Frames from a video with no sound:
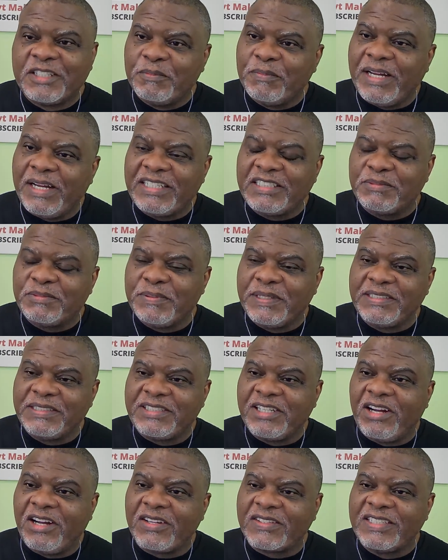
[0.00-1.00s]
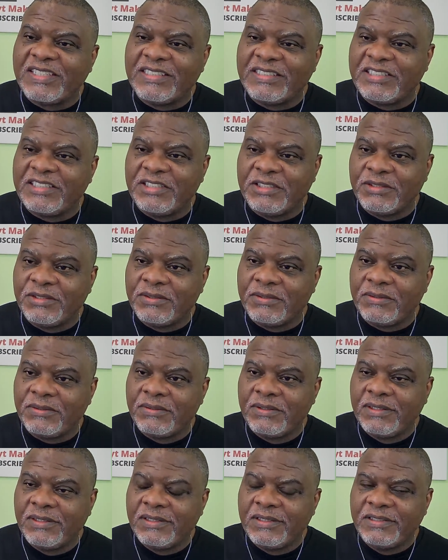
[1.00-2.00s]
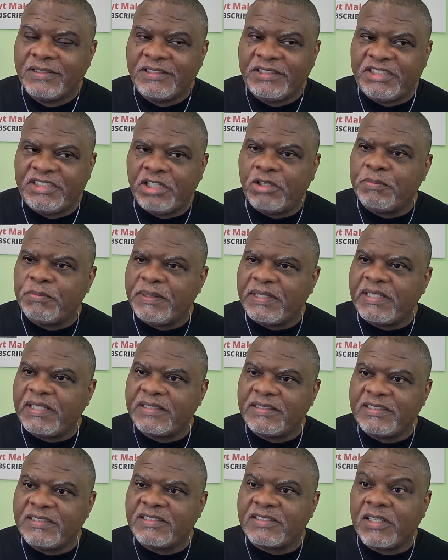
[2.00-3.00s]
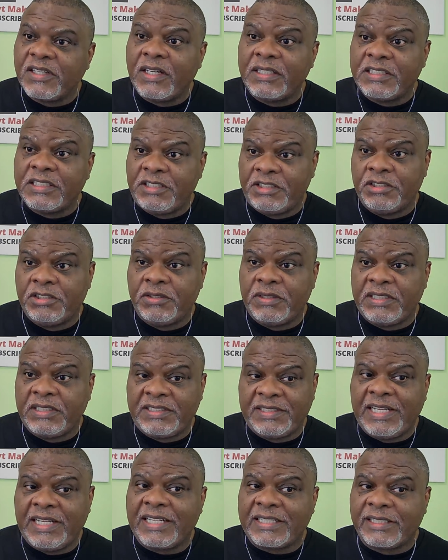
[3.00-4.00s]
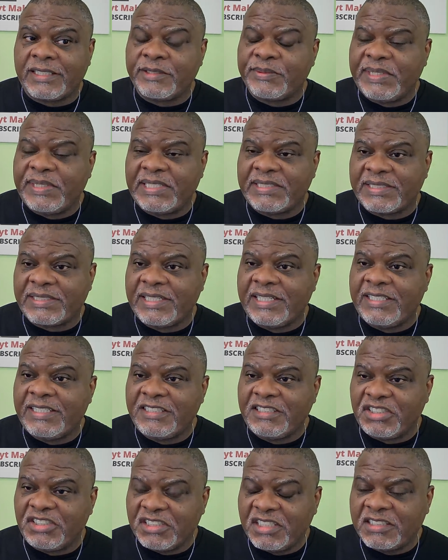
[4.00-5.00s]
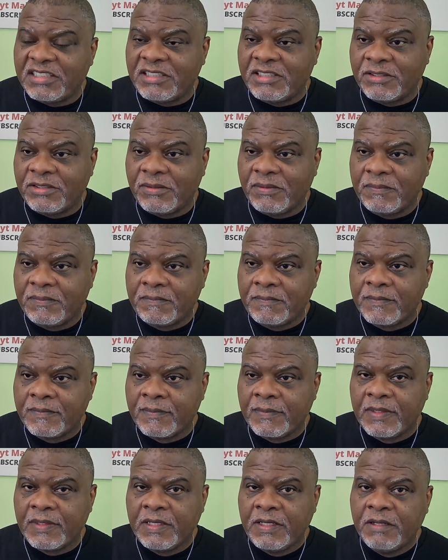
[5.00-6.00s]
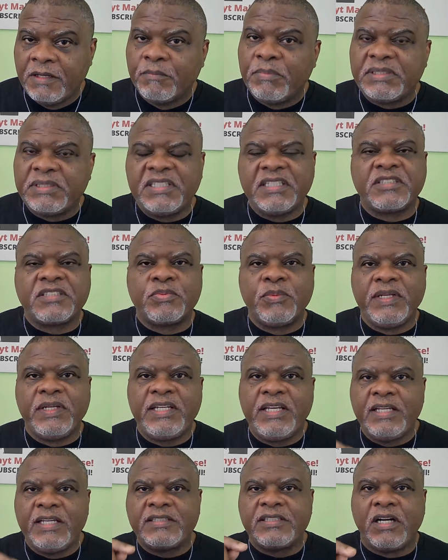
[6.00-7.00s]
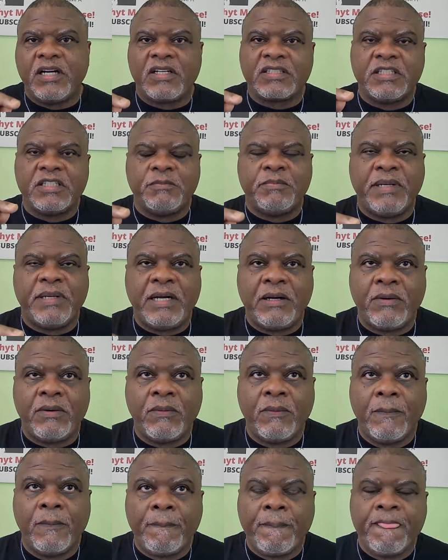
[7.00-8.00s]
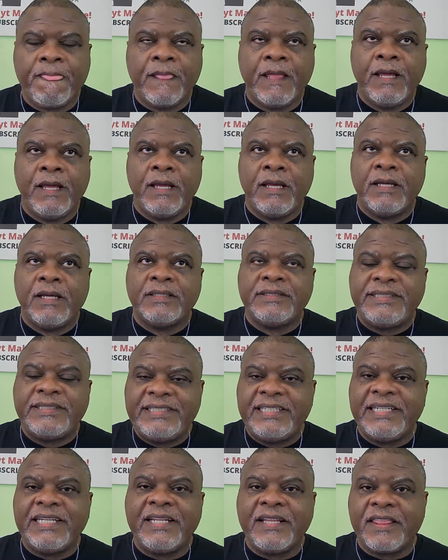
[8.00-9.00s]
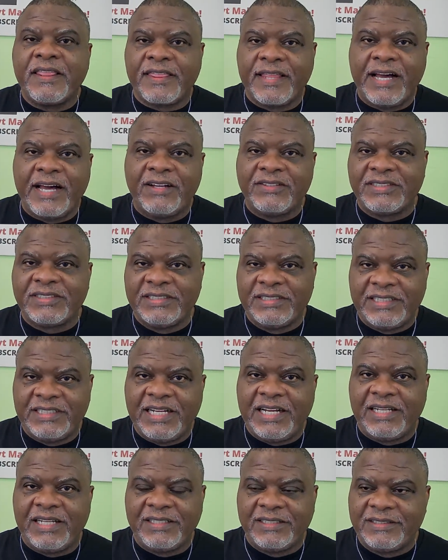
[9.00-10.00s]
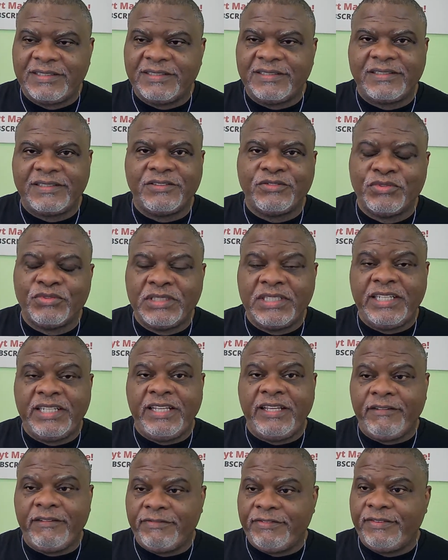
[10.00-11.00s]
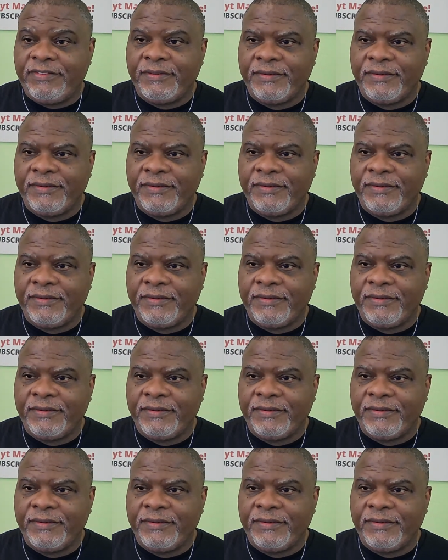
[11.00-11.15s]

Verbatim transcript: somebody's been talking to Joe because he's starting to do exactly what I said he should do. But this week he talked about ten thousand dollars relief.